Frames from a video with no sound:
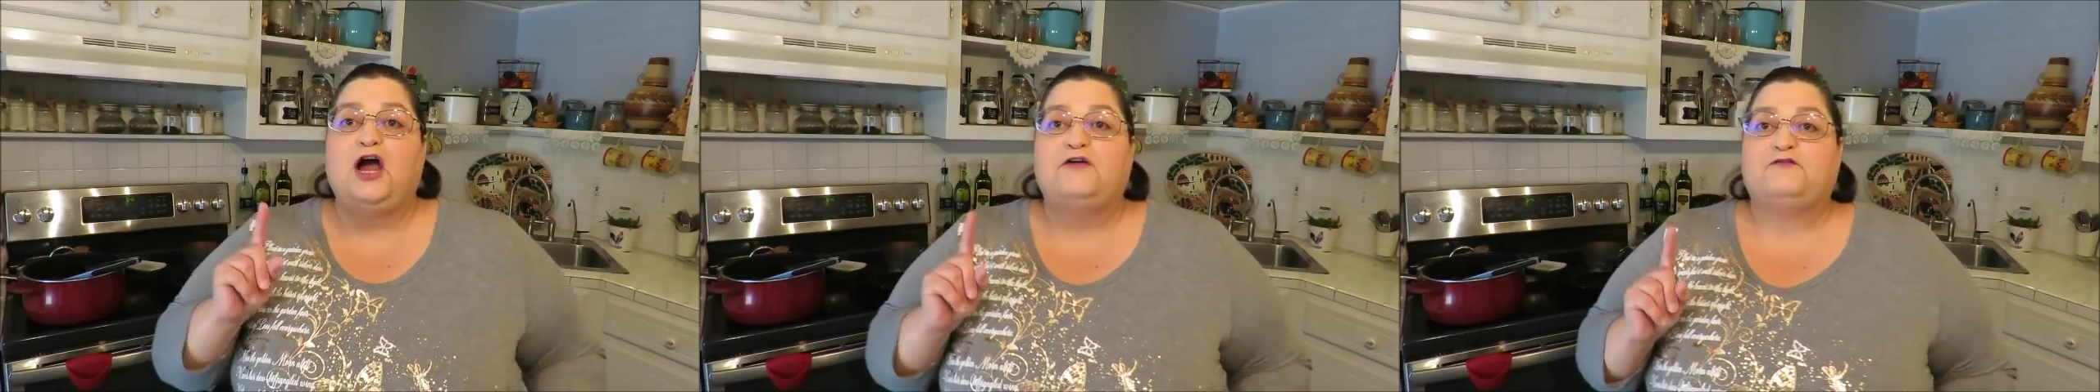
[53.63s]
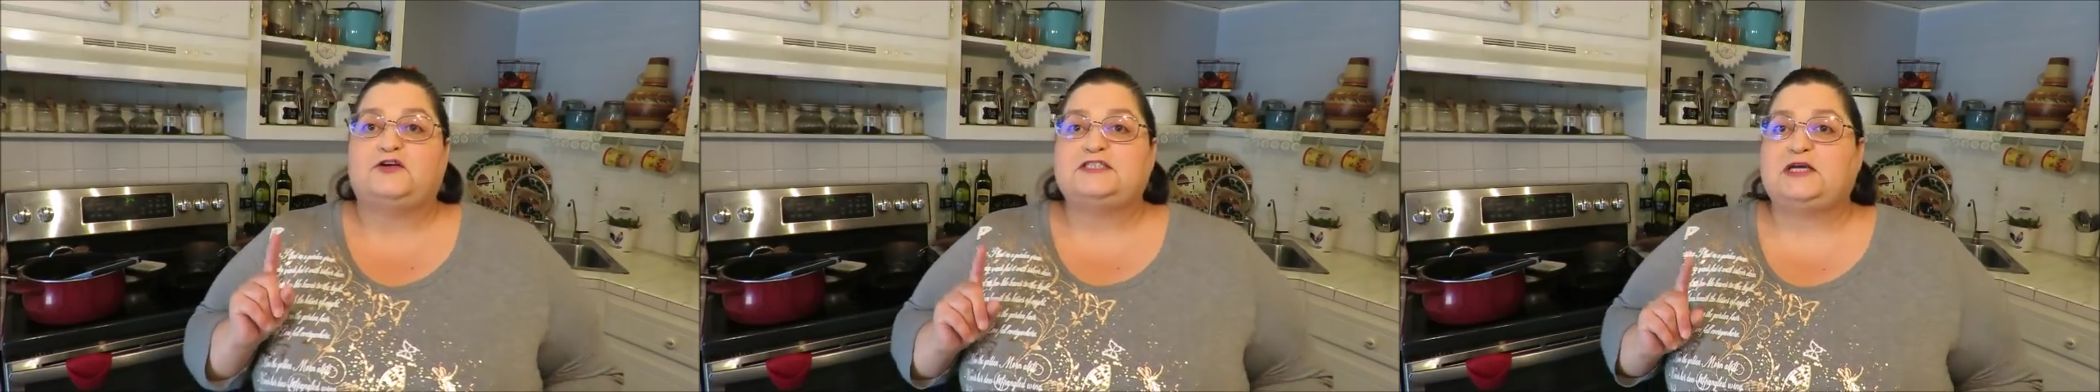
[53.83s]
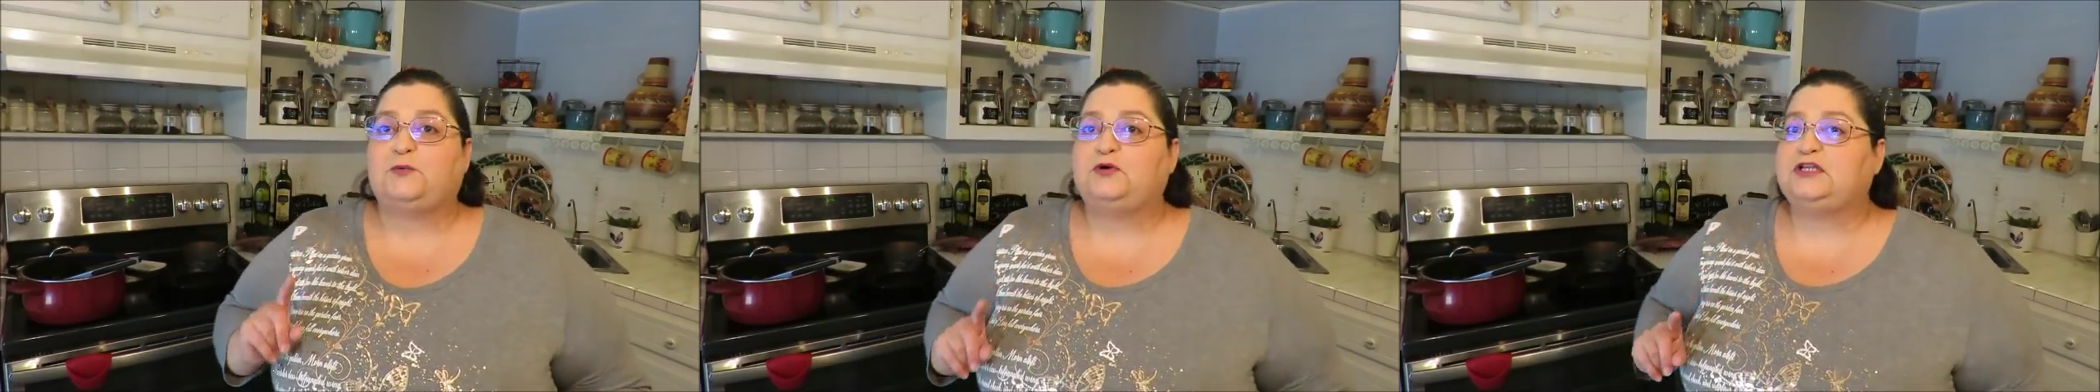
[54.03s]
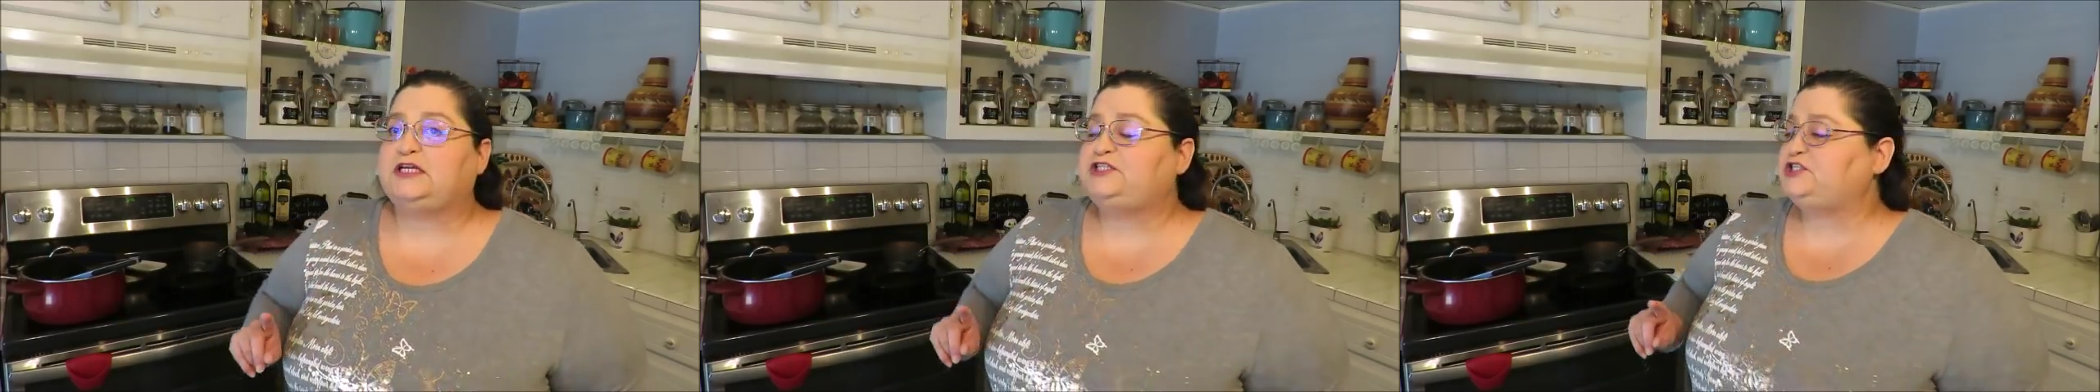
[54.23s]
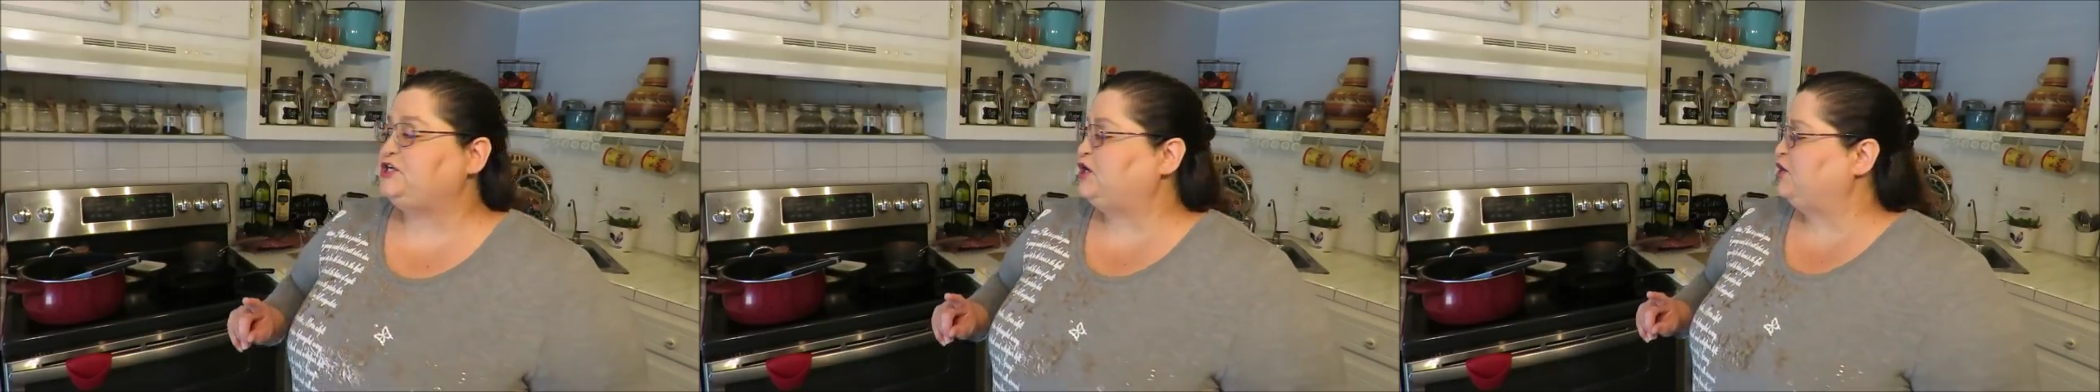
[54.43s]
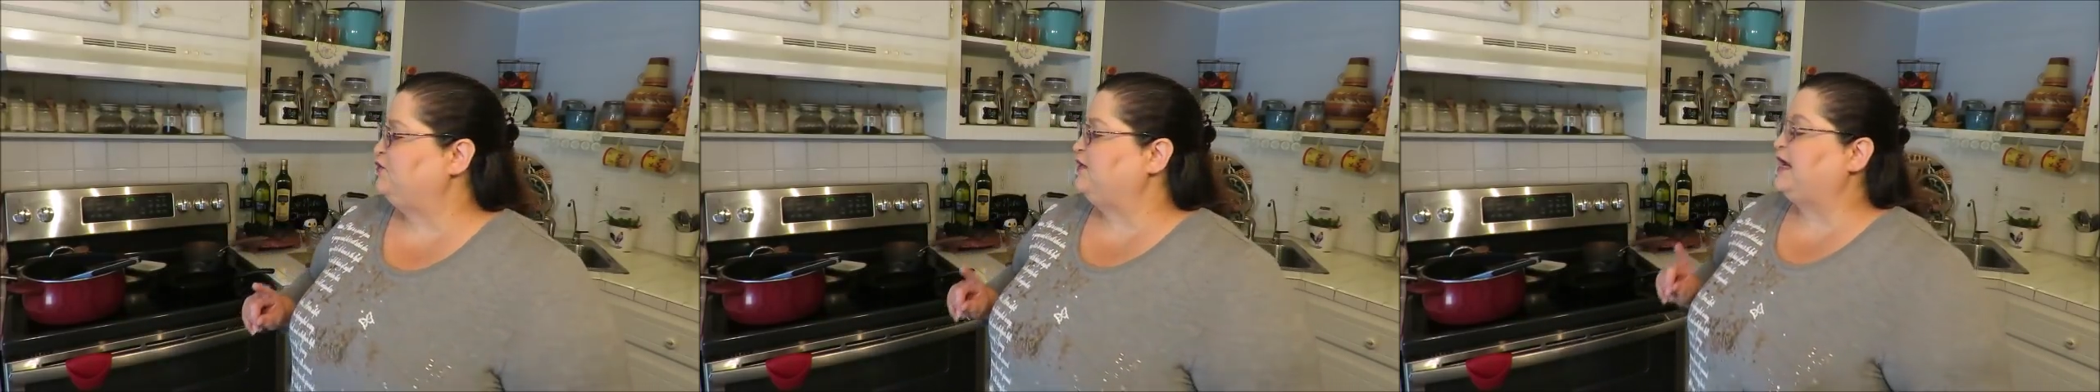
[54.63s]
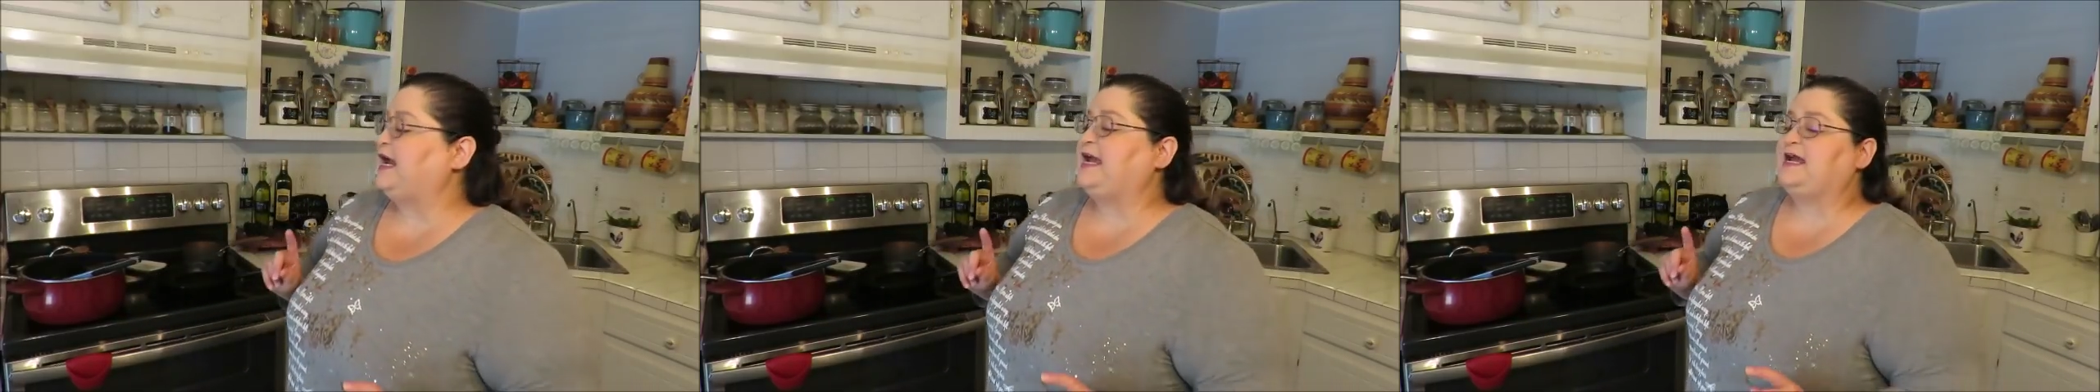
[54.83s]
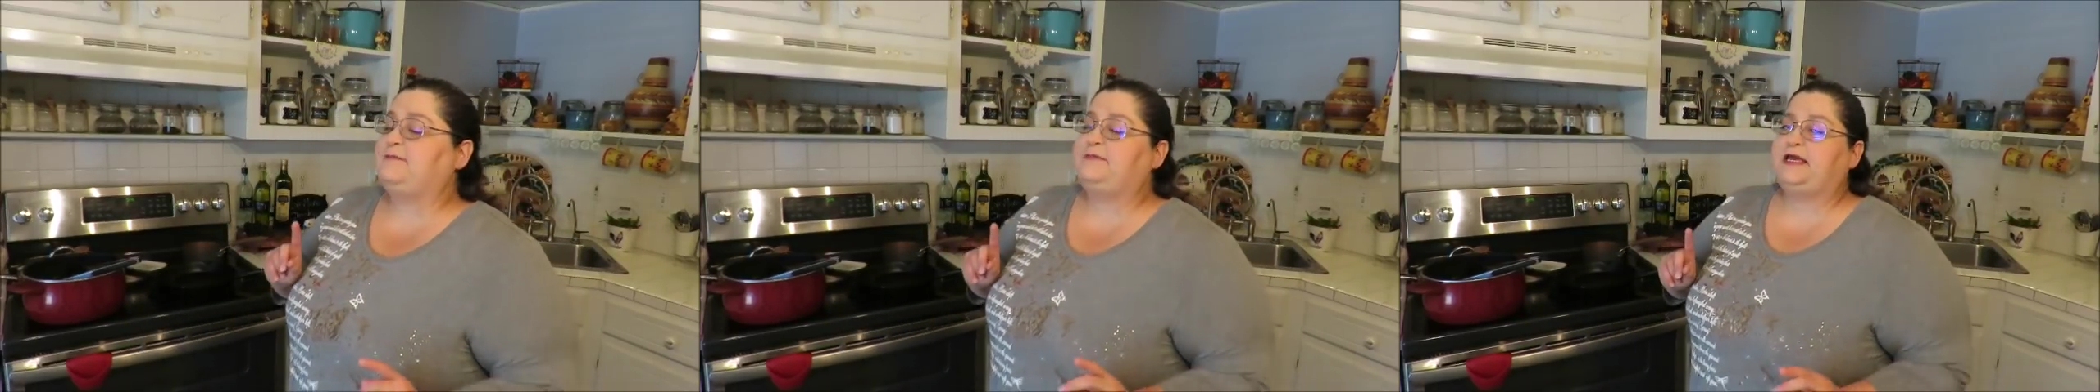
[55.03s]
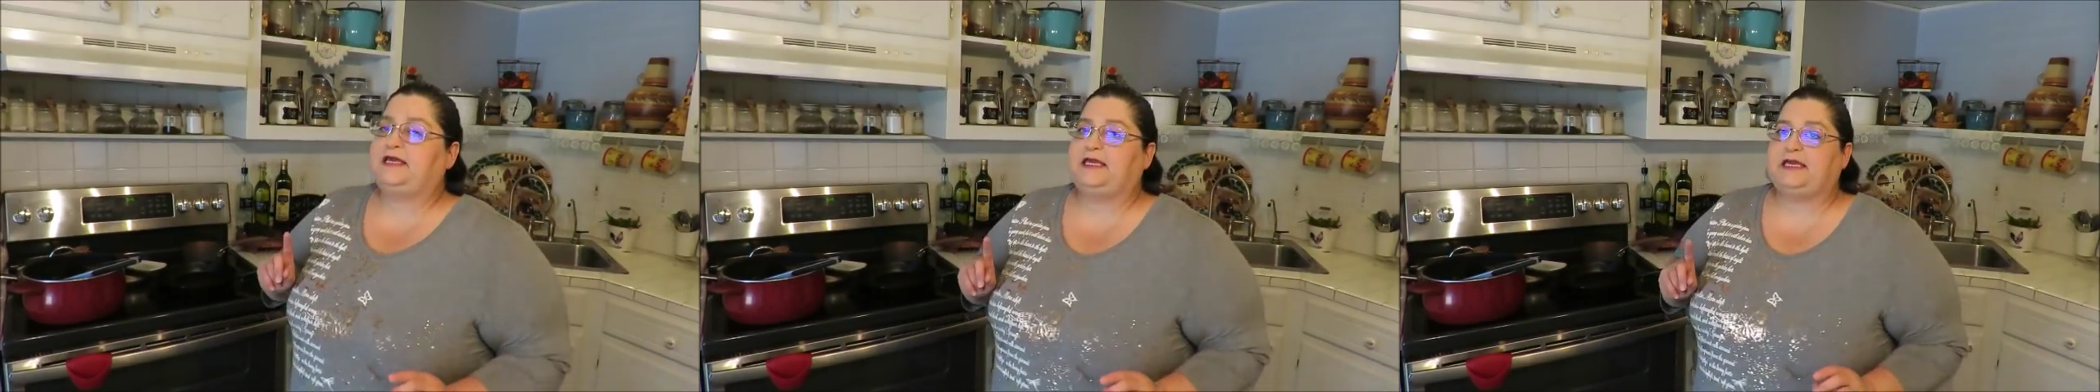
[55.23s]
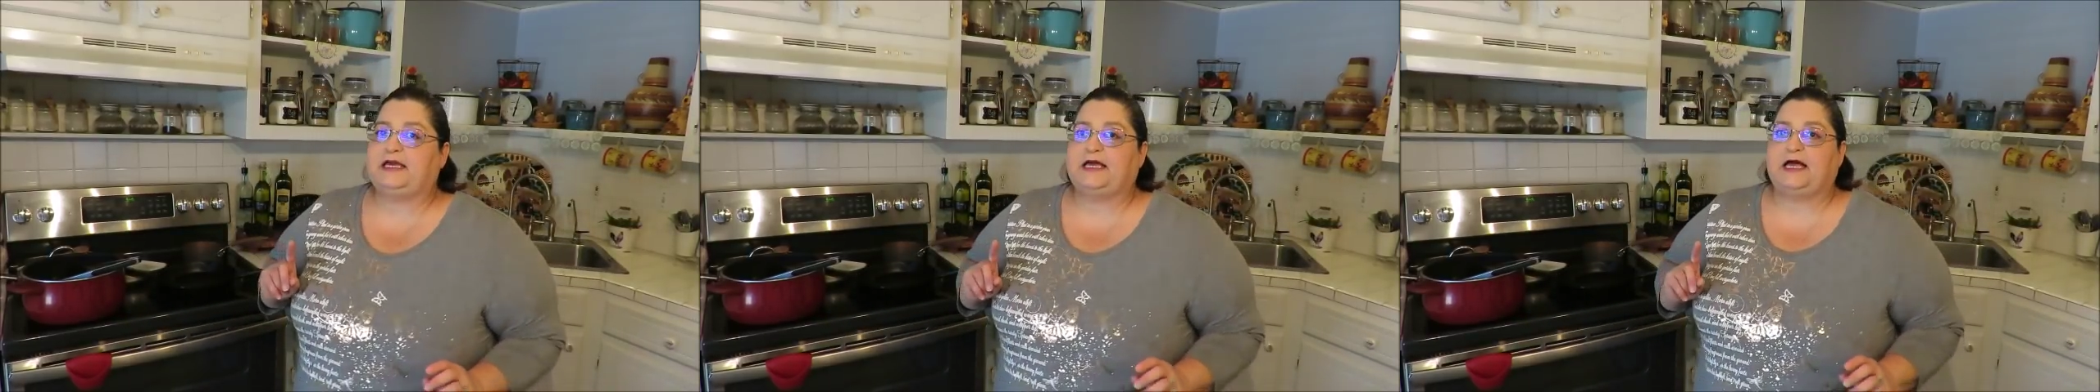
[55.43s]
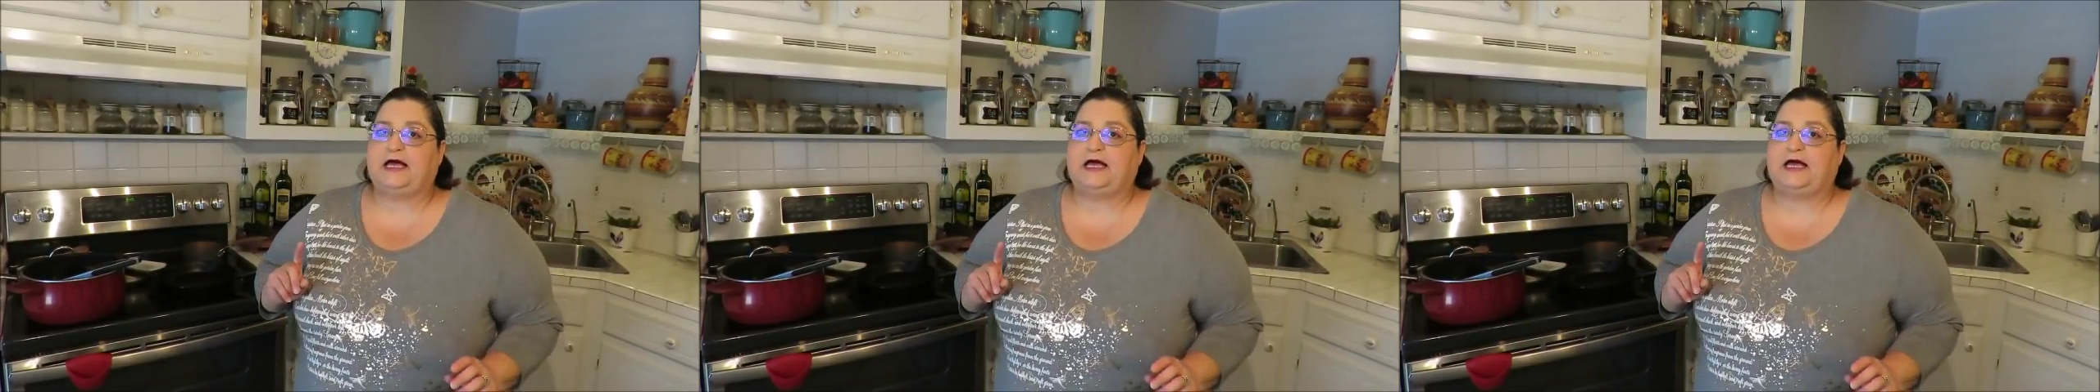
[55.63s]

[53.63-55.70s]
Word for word: First, I will let you know that I am making